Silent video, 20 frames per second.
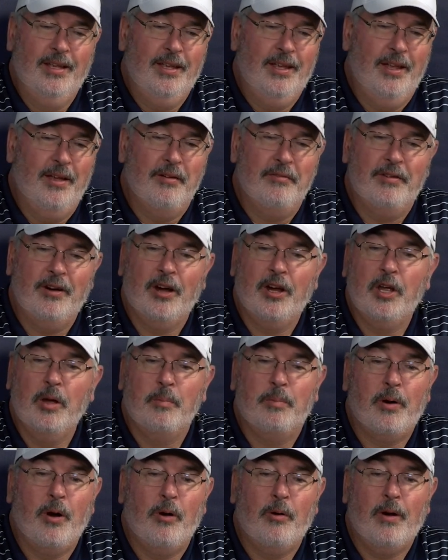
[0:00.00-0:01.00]
You know, very good
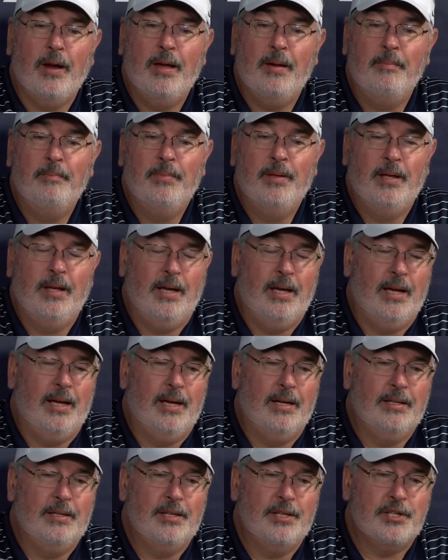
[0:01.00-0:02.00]
program.
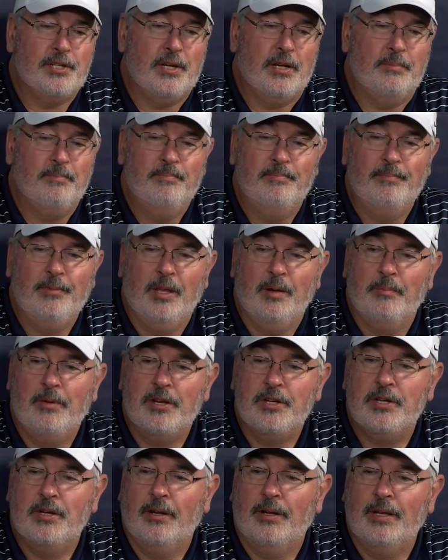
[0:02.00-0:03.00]
As I
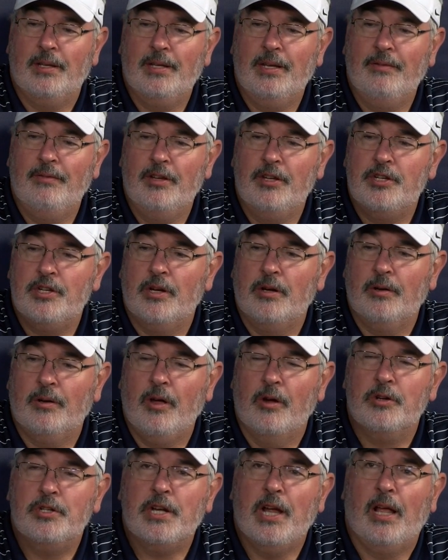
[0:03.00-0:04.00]
mentioned on the TV show,
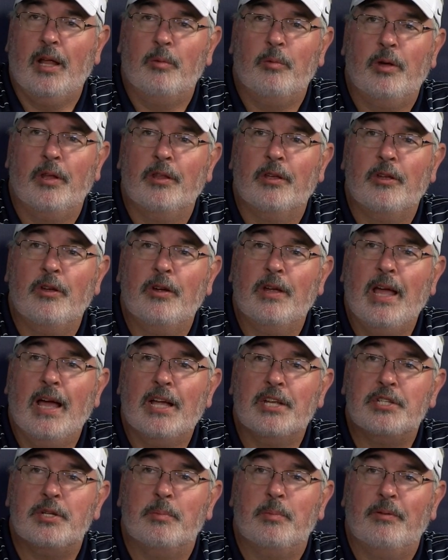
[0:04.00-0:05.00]
Coach Allen, one of the good
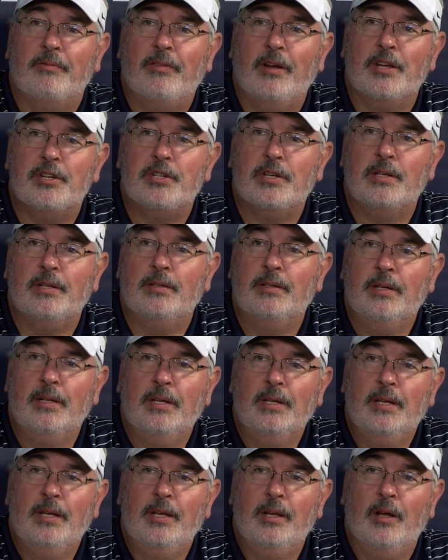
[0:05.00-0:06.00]
guys in the profession,
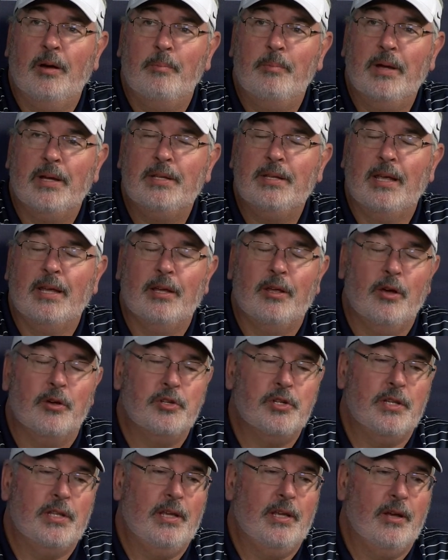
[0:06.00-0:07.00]
you know, Big Ten
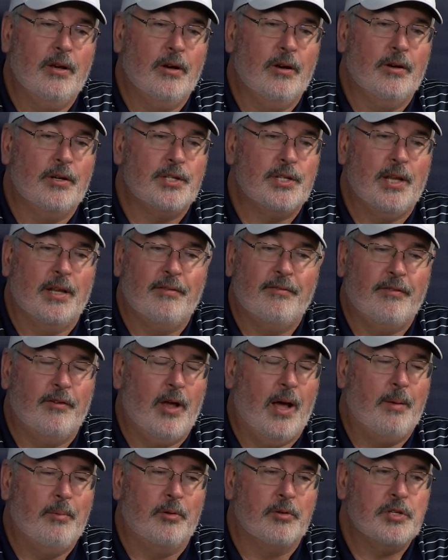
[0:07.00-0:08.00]
Coach of the Year, has done a
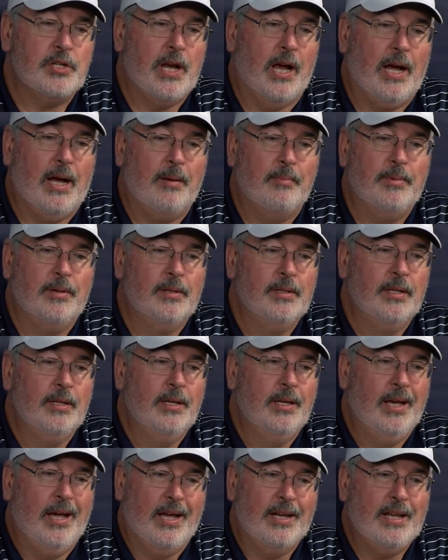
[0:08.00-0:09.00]
phenomenal job
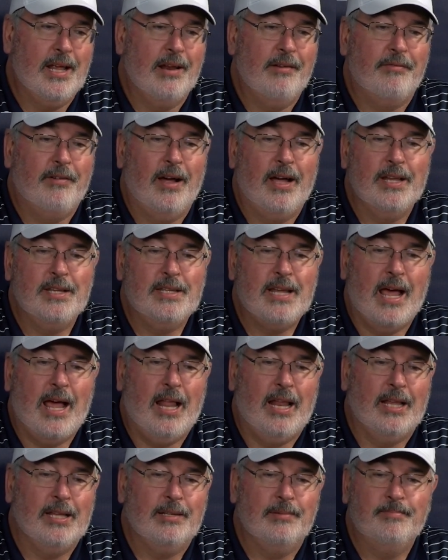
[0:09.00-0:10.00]
identifying
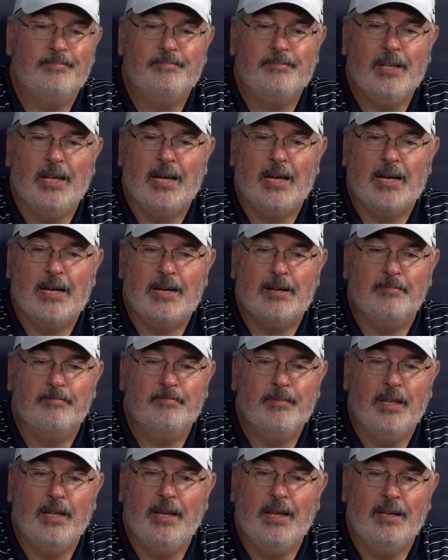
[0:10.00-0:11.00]
talent
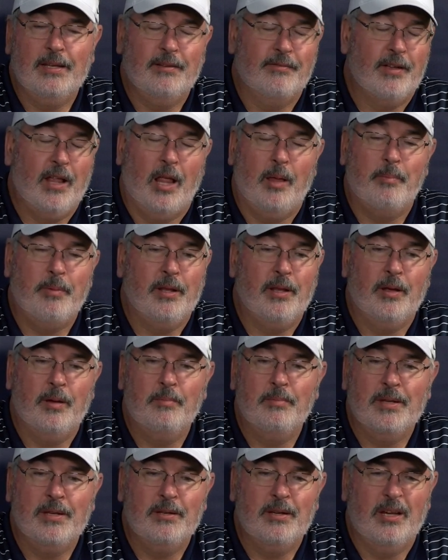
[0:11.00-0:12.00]
and then developing
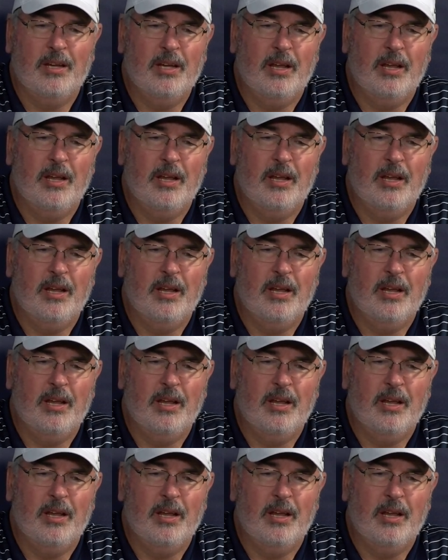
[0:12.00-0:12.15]
them, and